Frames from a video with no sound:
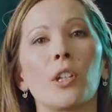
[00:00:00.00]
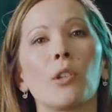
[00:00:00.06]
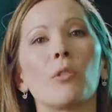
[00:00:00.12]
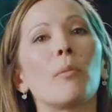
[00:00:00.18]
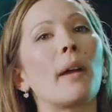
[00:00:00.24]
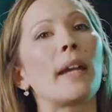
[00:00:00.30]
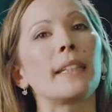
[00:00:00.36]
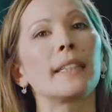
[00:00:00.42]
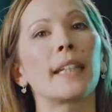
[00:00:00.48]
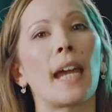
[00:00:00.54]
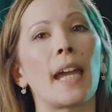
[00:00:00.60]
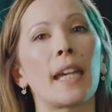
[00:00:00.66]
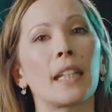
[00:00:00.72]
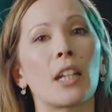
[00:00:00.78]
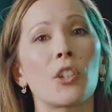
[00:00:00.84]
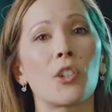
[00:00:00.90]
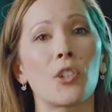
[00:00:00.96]
you'll
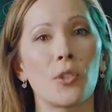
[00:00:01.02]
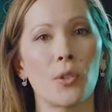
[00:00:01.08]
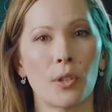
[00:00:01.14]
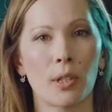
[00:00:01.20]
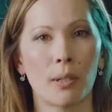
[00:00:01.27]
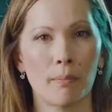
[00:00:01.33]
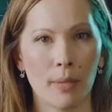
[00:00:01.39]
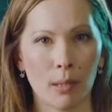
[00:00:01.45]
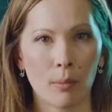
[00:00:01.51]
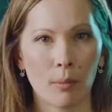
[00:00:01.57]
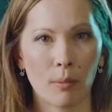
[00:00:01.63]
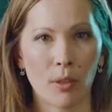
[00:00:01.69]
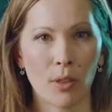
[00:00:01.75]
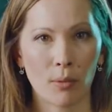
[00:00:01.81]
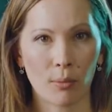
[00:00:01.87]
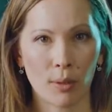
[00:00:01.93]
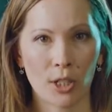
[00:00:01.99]
maintain a certain minimum
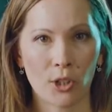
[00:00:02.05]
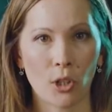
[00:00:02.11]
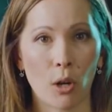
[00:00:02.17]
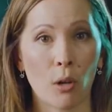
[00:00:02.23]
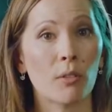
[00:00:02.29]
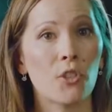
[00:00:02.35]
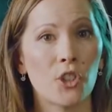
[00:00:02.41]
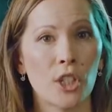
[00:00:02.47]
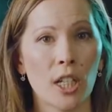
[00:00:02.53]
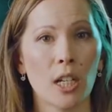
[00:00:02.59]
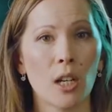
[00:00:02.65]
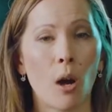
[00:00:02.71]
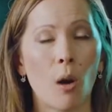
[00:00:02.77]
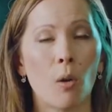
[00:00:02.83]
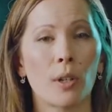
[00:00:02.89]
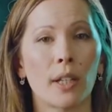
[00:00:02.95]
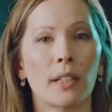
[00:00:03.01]
threshold of
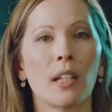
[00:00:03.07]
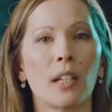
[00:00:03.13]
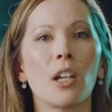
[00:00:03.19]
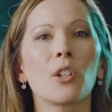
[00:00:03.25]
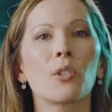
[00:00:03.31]
shareholding